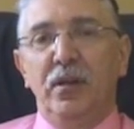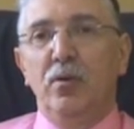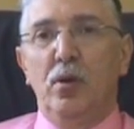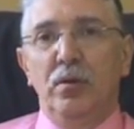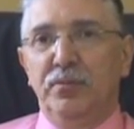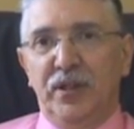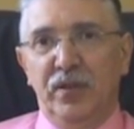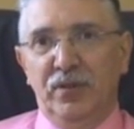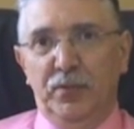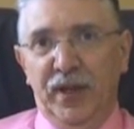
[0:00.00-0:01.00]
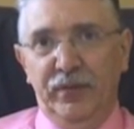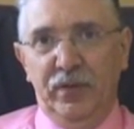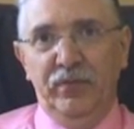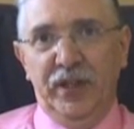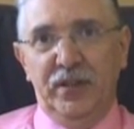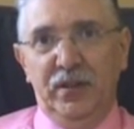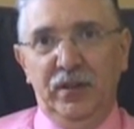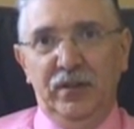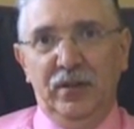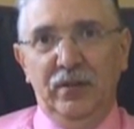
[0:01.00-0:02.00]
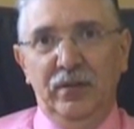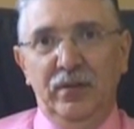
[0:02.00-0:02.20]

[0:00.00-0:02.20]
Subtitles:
can call themselves a private investigator,